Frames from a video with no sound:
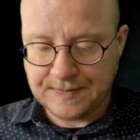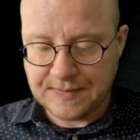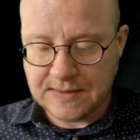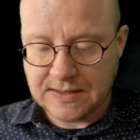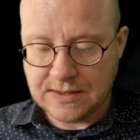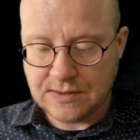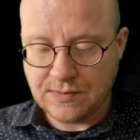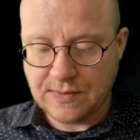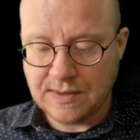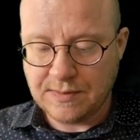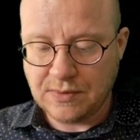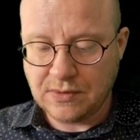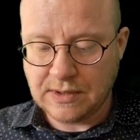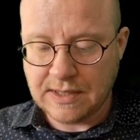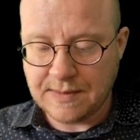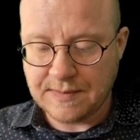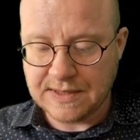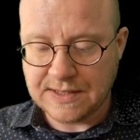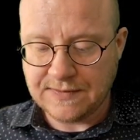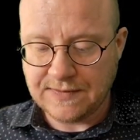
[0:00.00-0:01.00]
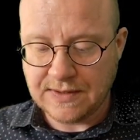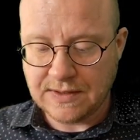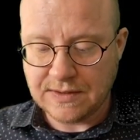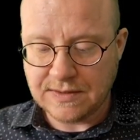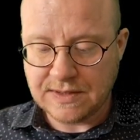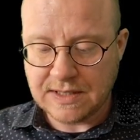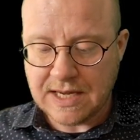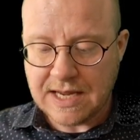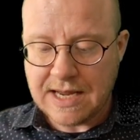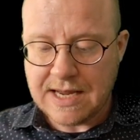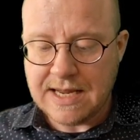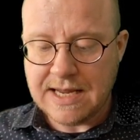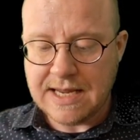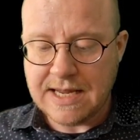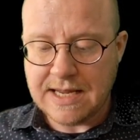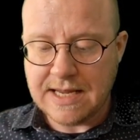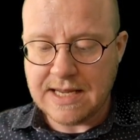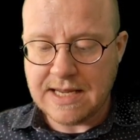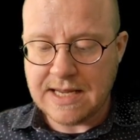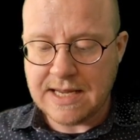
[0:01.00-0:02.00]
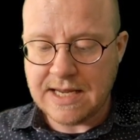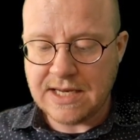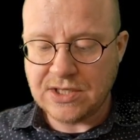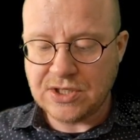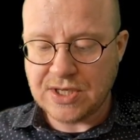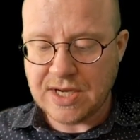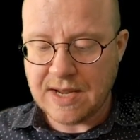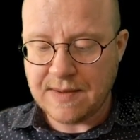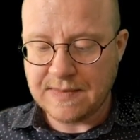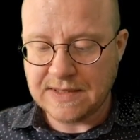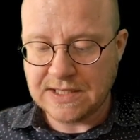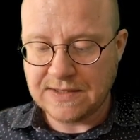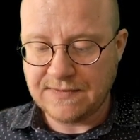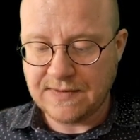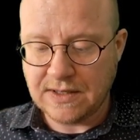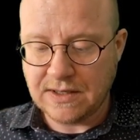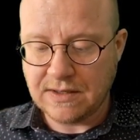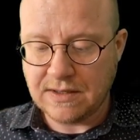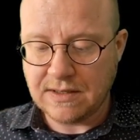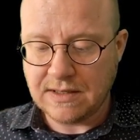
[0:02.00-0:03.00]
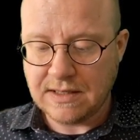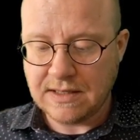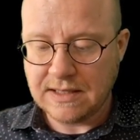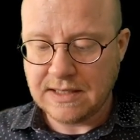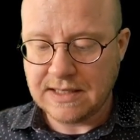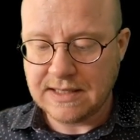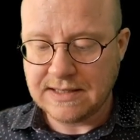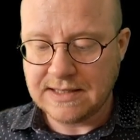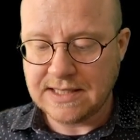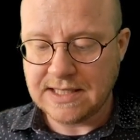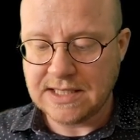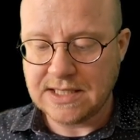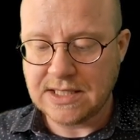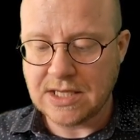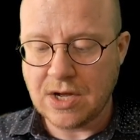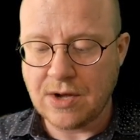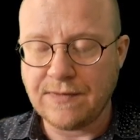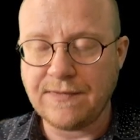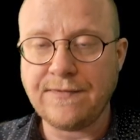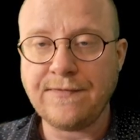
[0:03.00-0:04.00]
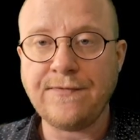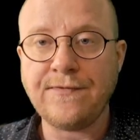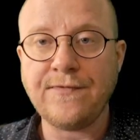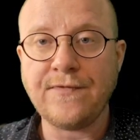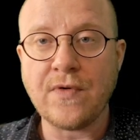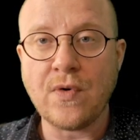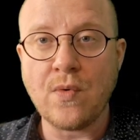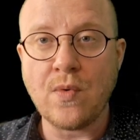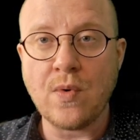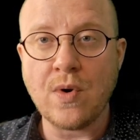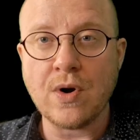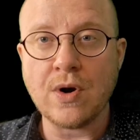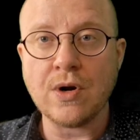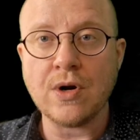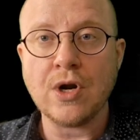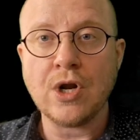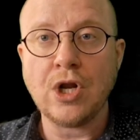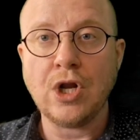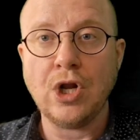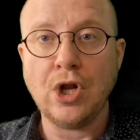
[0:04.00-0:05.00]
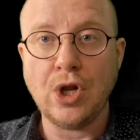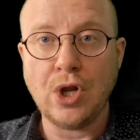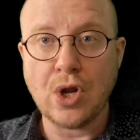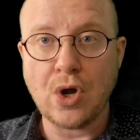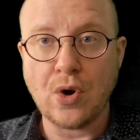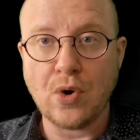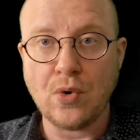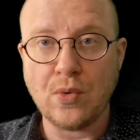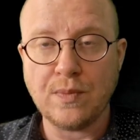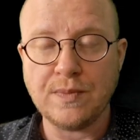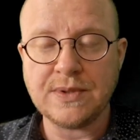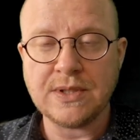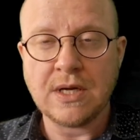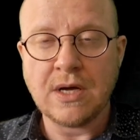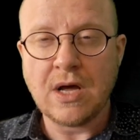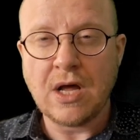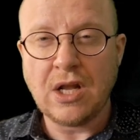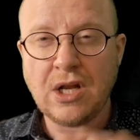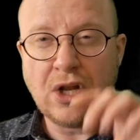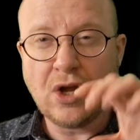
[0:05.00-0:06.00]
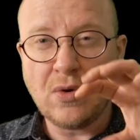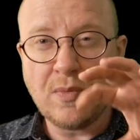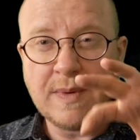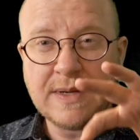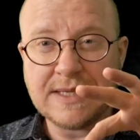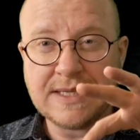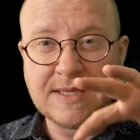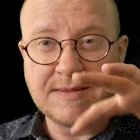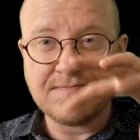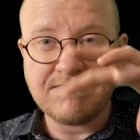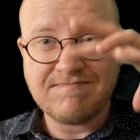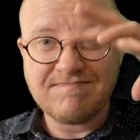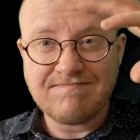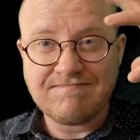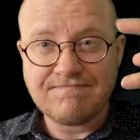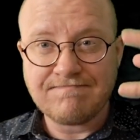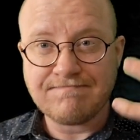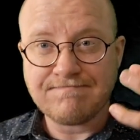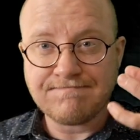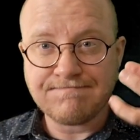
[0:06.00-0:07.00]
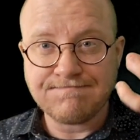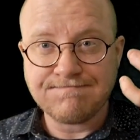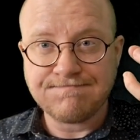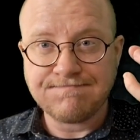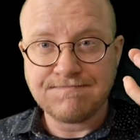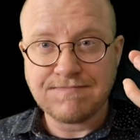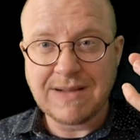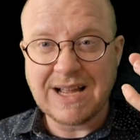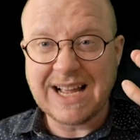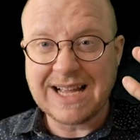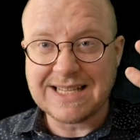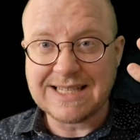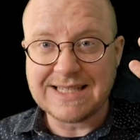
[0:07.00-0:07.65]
cerebral hemispheres. Each hemisphere consists of 4 lobes. A lobe is like a